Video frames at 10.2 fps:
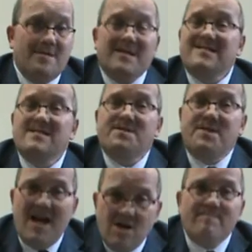This is
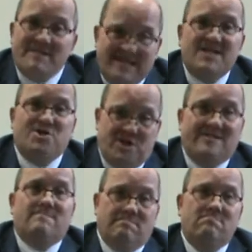their
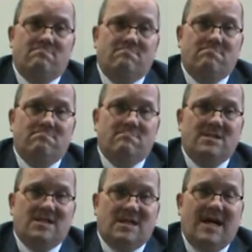position
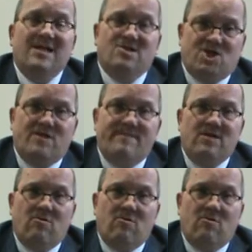on serving